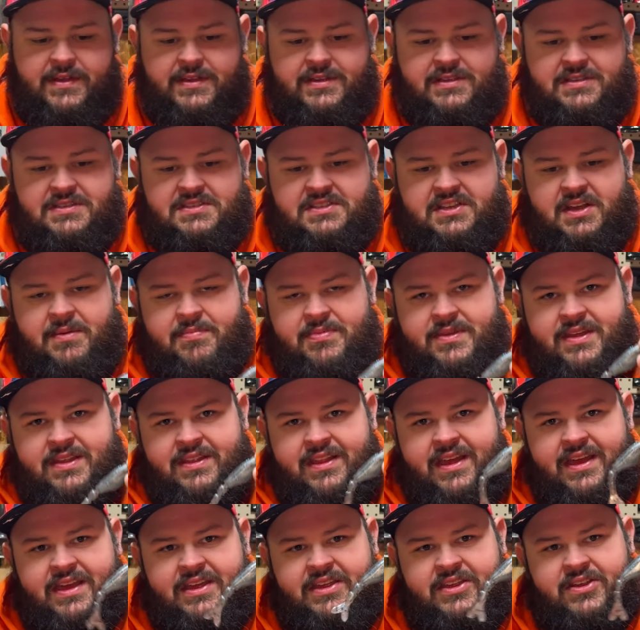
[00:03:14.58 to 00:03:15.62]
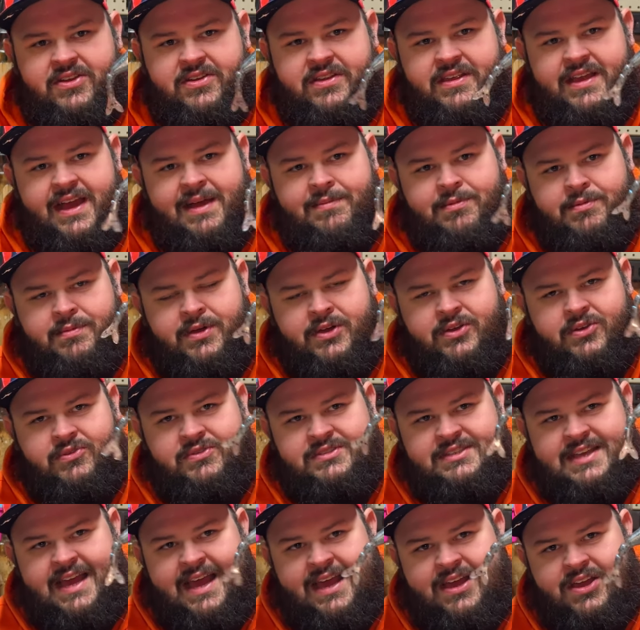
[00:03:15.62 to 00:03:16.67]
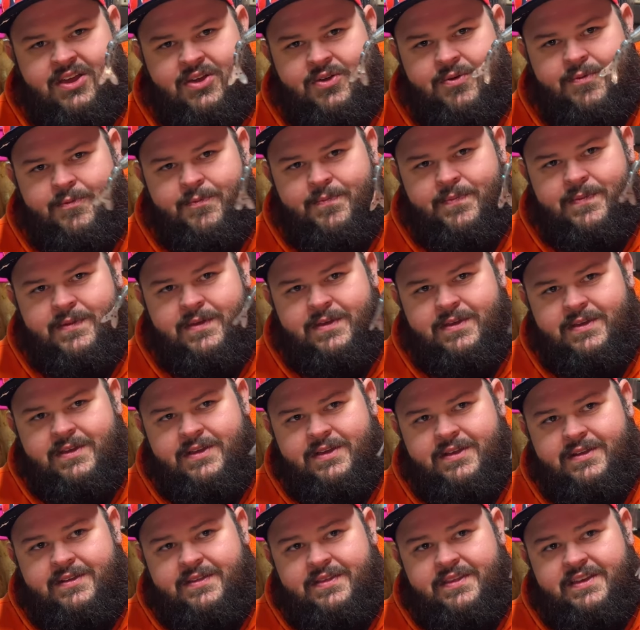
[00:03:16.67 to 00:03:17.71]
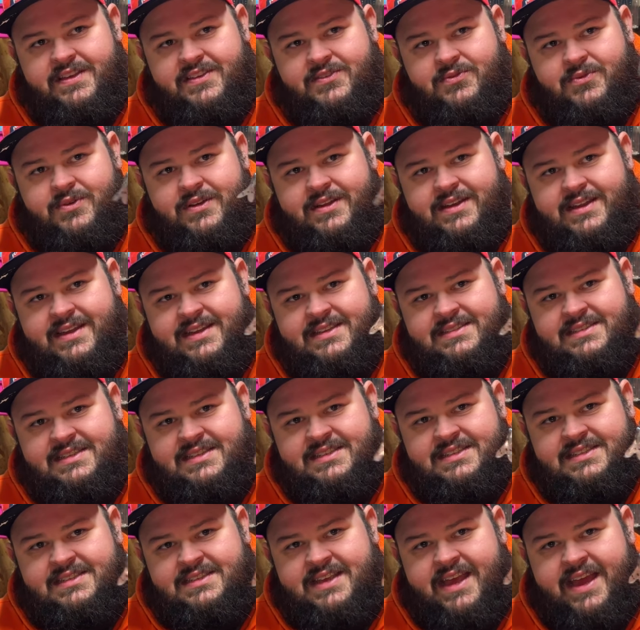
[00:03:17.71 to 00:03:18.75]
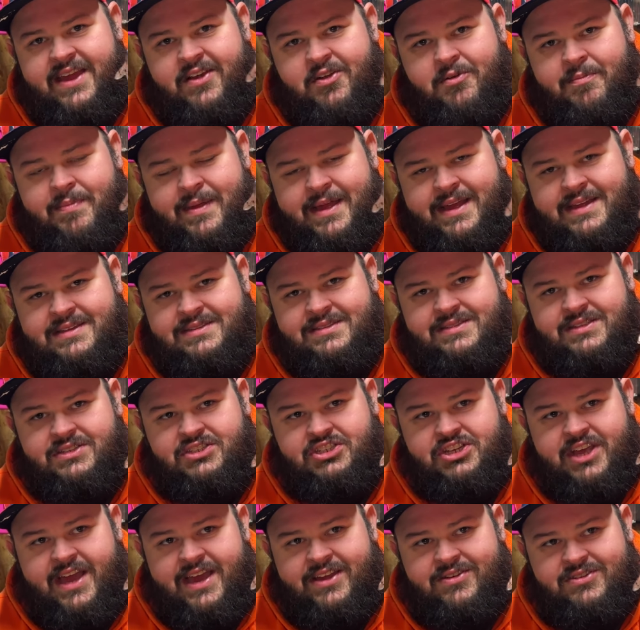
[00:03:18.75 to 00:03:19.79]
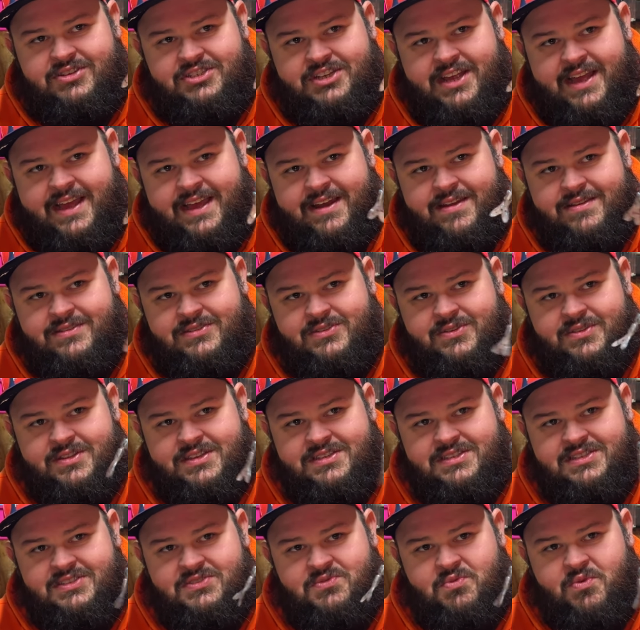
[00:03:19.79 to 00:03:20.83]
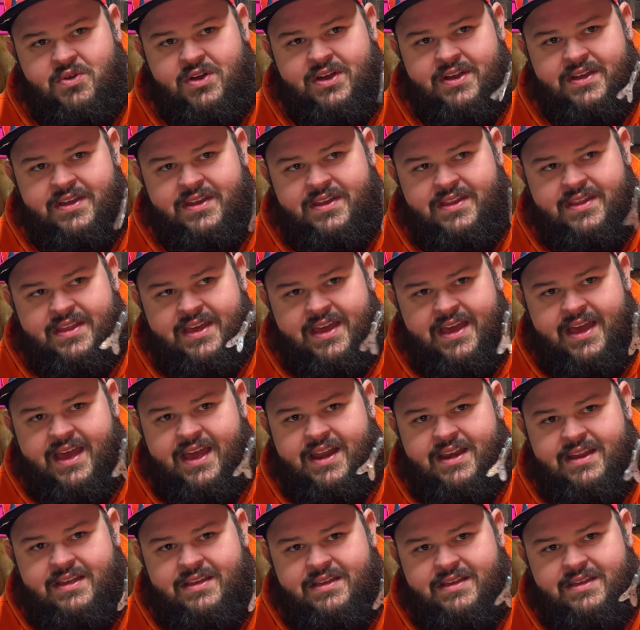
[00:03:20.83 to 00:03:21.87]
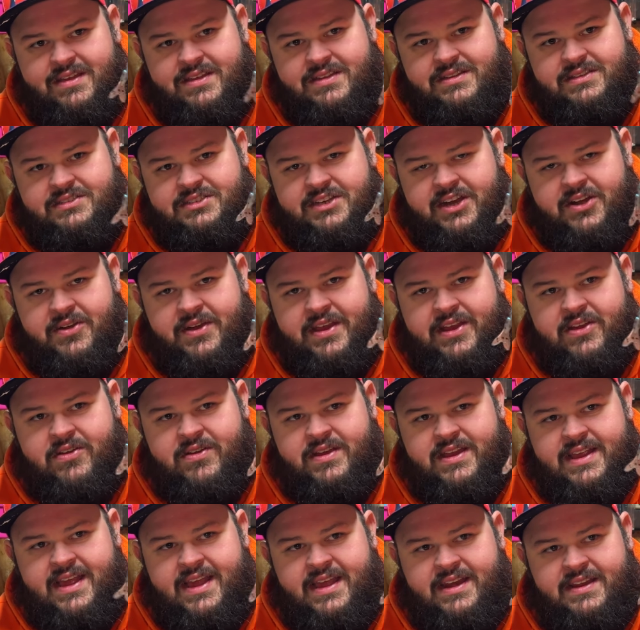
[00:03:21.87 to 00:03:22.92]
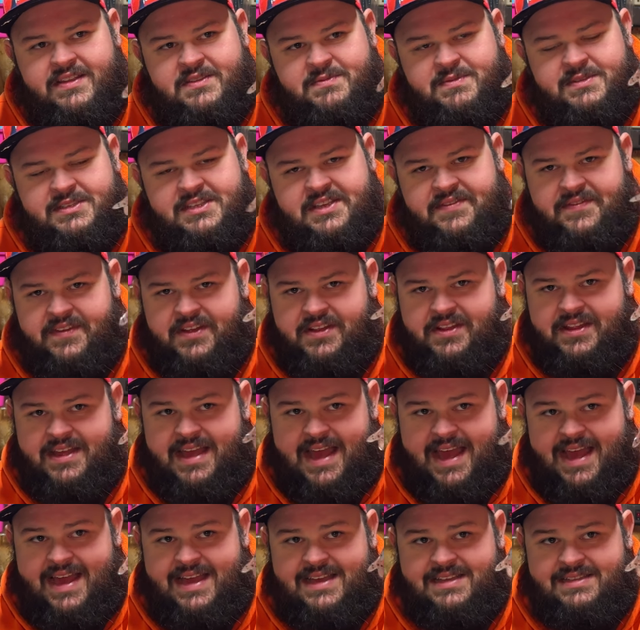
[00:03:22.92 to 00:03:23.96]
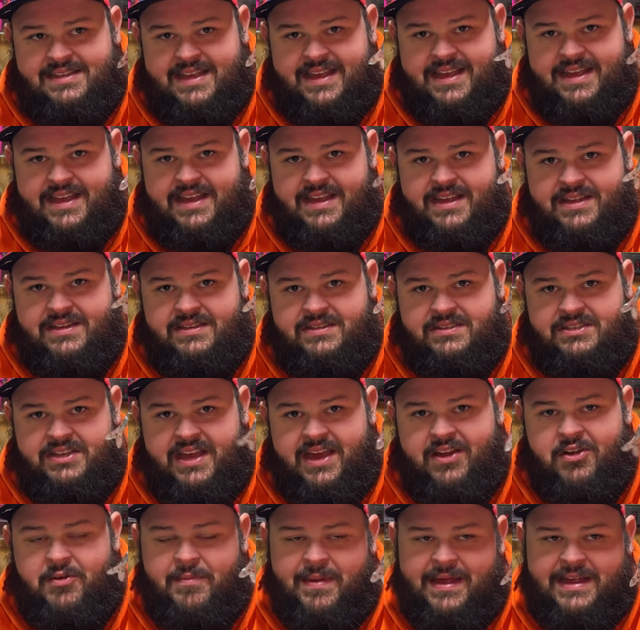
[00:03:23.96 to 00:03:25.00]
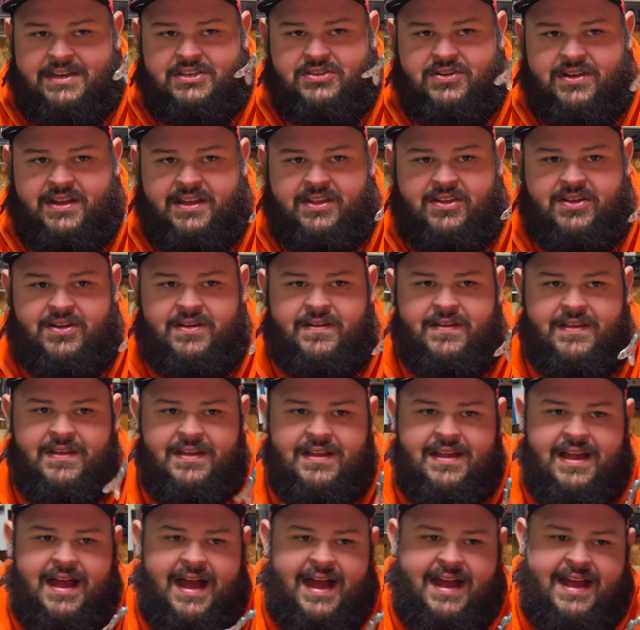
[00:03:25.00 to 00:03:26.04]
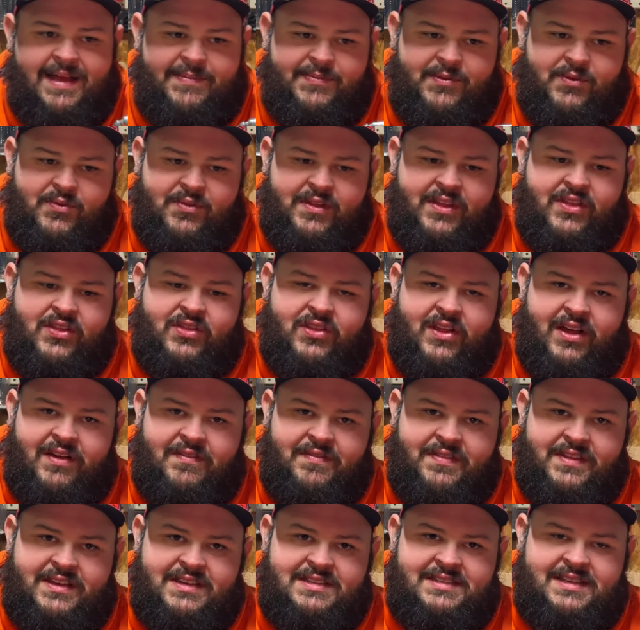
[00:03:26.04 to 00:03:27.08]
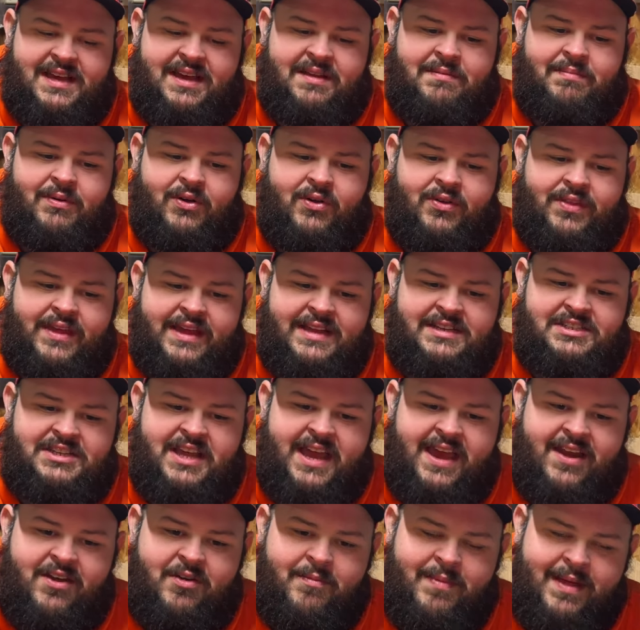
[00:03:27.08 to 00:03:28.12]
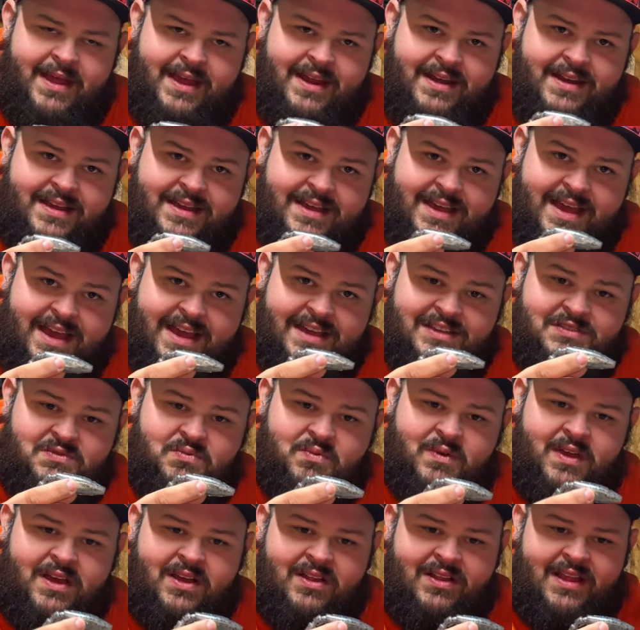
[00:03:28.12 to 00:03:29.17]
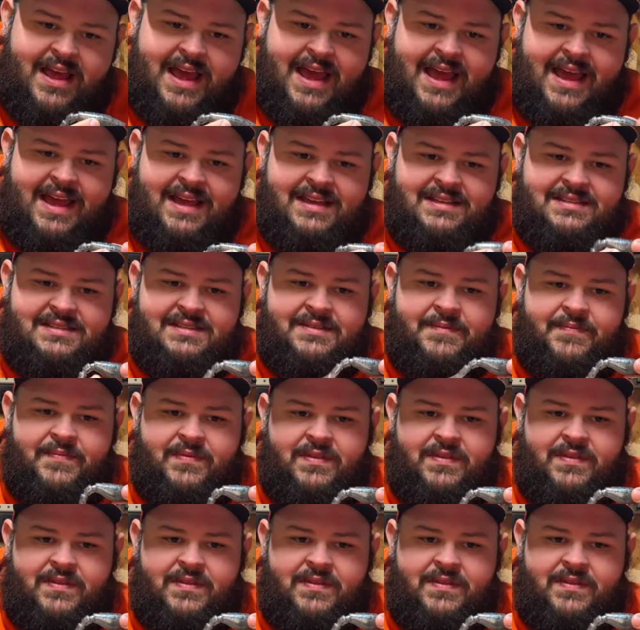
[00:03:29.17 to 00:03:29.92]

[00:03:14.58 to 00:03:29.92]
Something like your Yamamoto Zako. This one is a Skater Baits Chatter Shad. So this is one that Jerry created specifically as a chatterbait trailer. I absolutely love this on both a chatterbait as well as